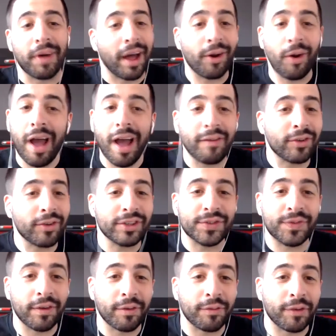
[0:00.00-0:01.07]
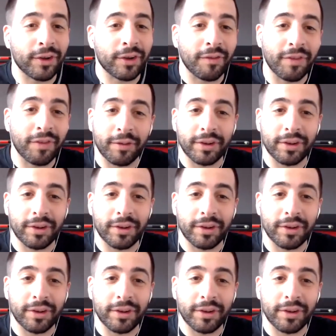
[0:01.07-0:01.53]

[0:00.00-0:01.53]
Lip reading: I don't have a least favorite figure.